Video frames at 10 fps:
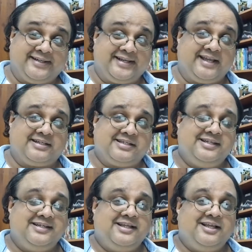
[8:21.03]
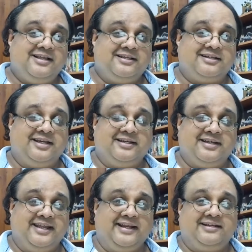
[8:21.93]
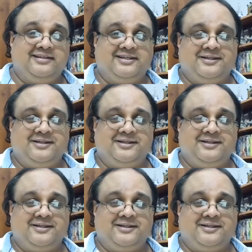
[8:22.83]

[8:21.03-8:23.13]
attacked Glendon in